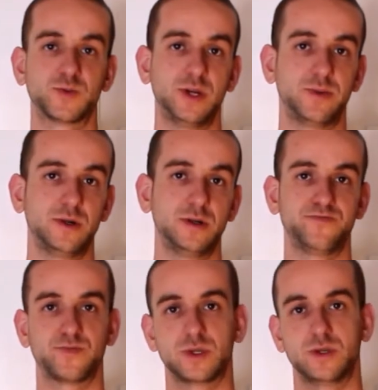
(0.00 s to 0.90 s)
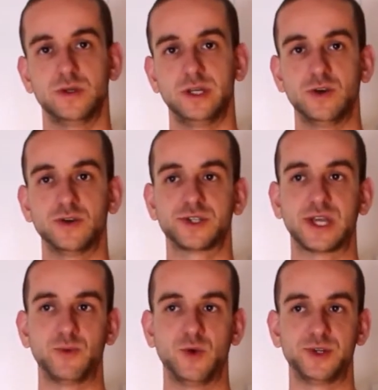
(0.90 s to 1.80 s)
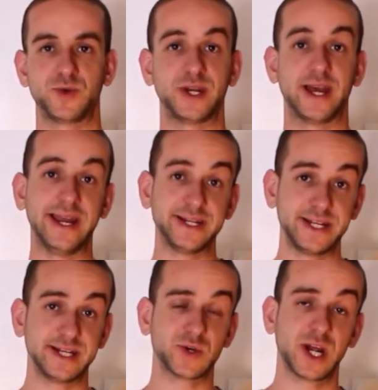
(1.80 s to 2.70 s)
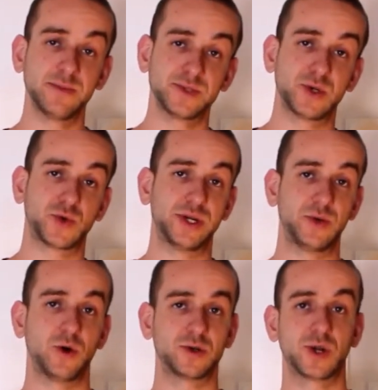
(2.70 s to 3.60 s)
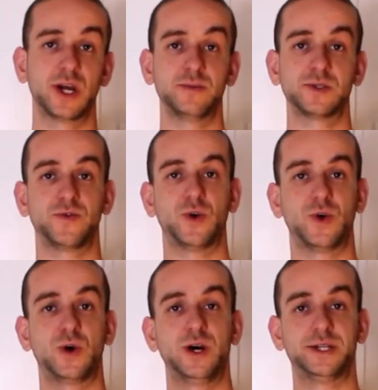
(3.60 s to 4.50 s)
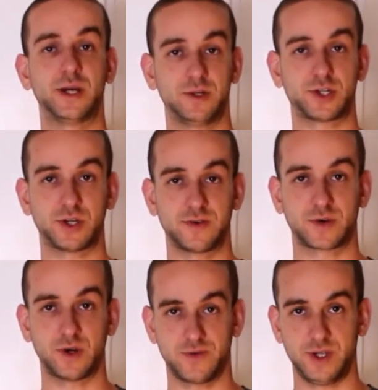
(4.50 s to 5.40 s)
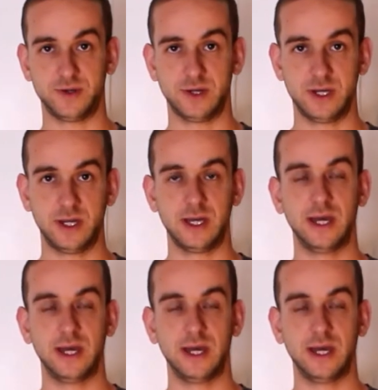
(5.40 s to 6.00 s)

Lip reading: Most people use somewhere between 18 grams to 21 grams for a double shot of coffee.